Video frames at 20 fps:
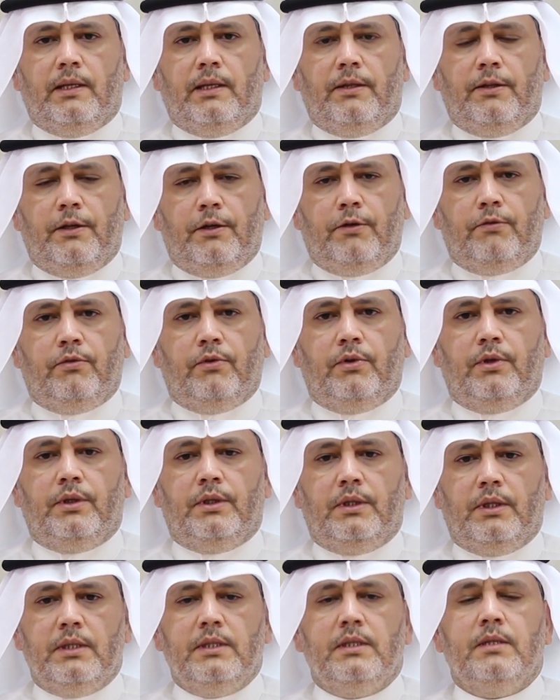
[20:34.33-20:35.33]
Therefore,
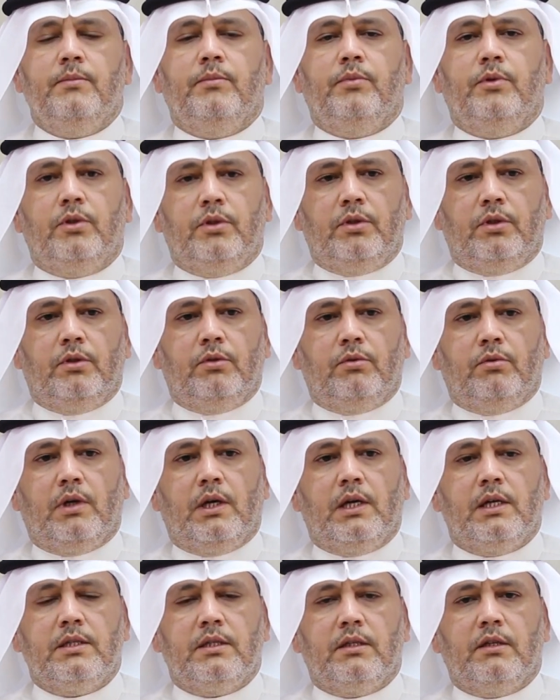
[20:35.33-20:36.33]
it is important to
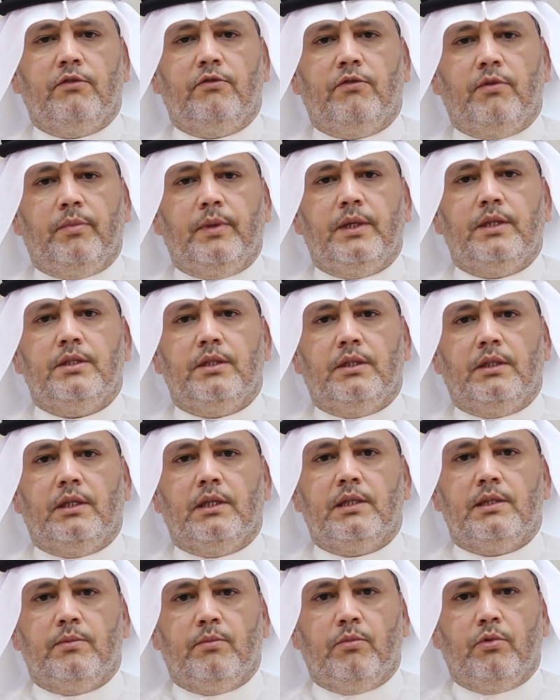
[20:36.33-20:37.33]
ask if the patient
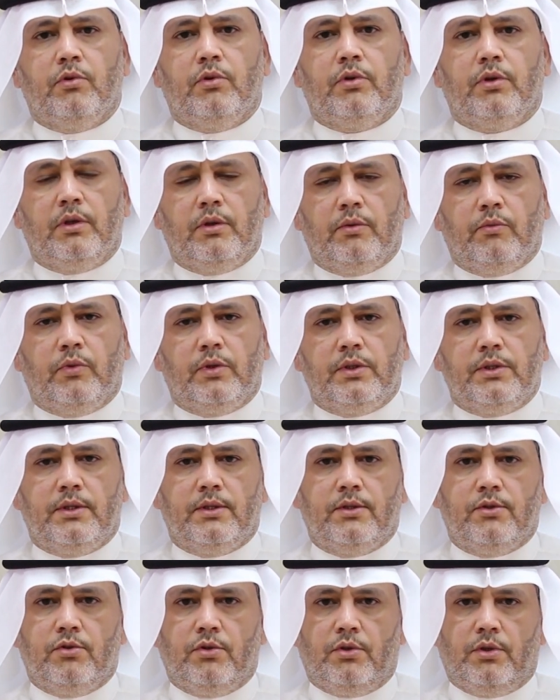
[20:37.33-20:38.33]
has more than one
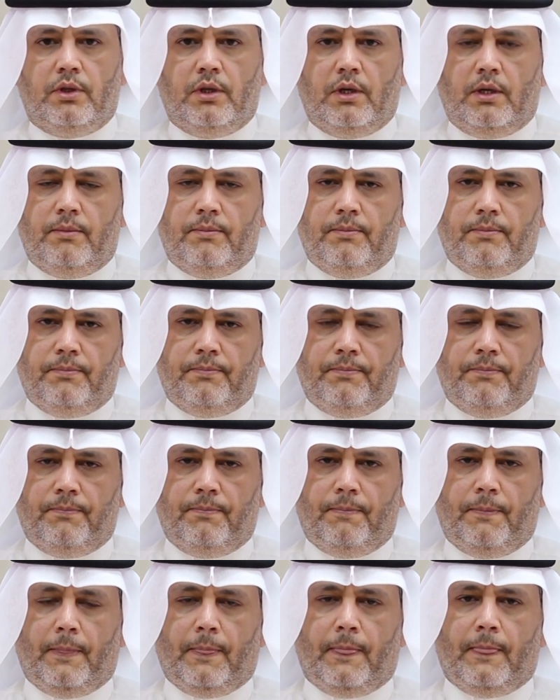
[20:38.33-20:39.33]
seizure type.
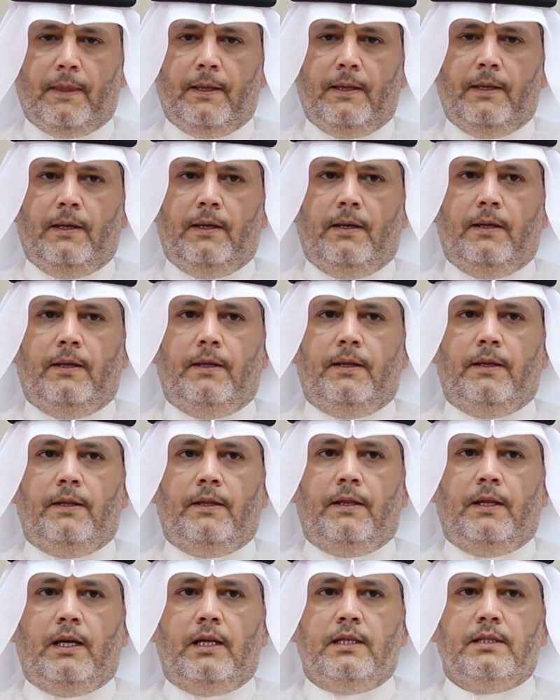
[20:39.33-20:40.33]

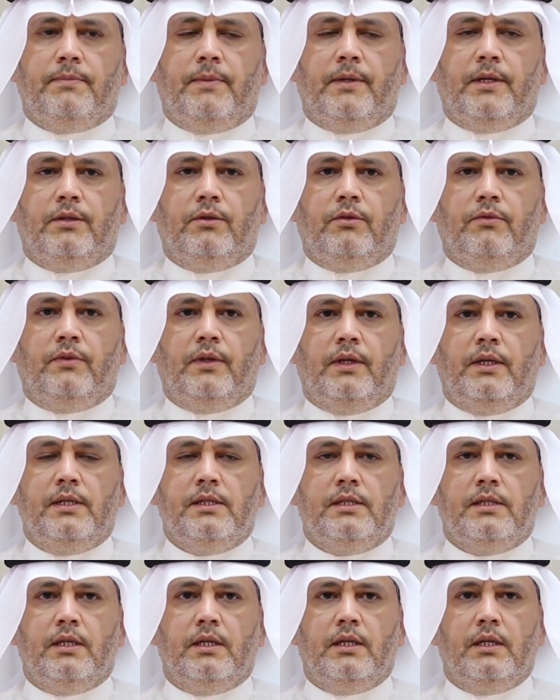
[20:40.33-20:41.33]
The last part of the
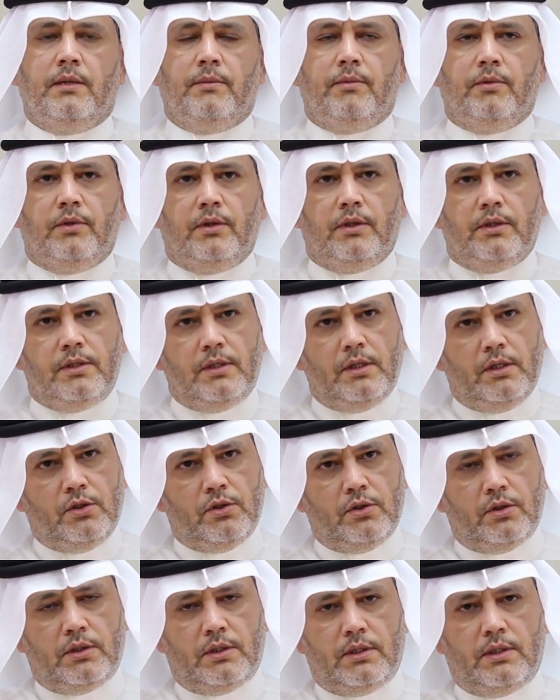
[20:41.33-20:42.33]
history about the
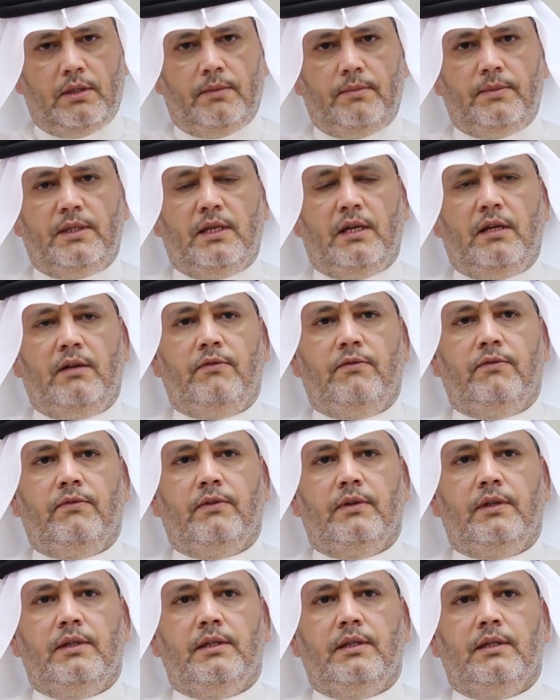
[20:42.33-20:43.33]
seizures themselves
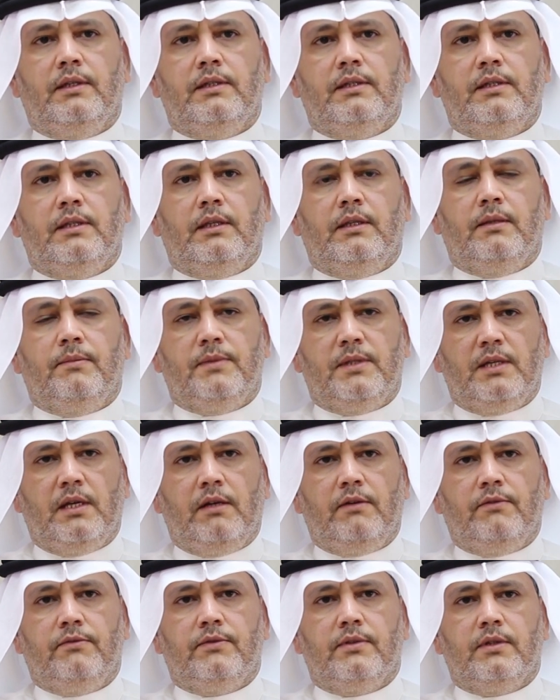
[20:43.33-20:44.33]

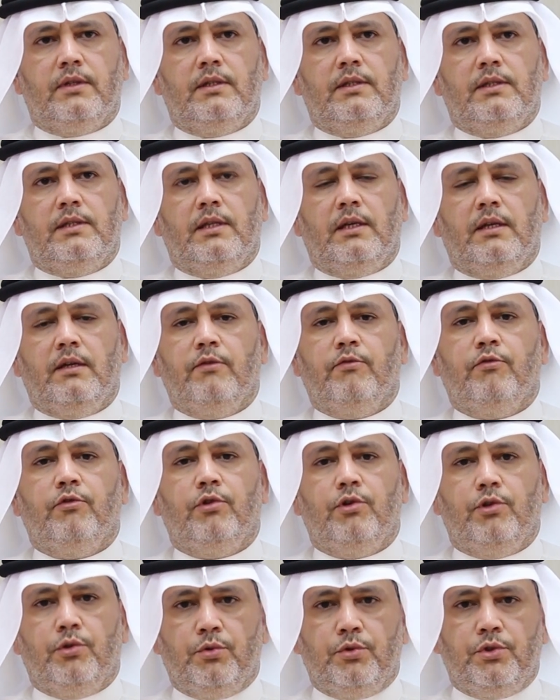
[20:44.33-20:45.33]
is the
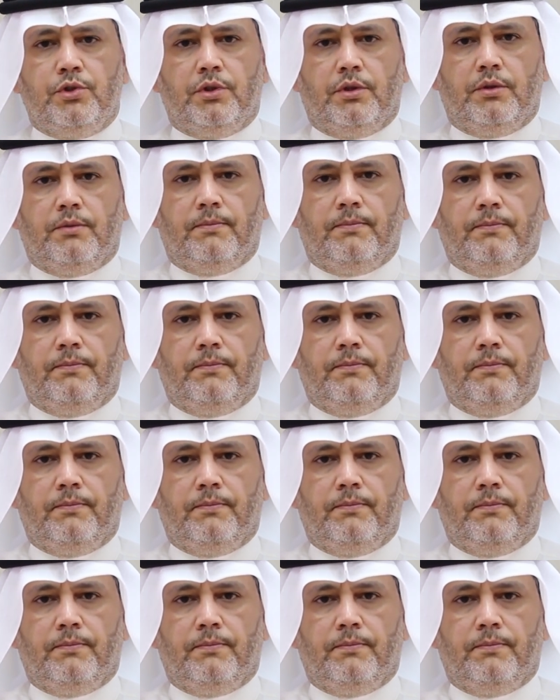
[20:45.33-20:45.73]
evolution.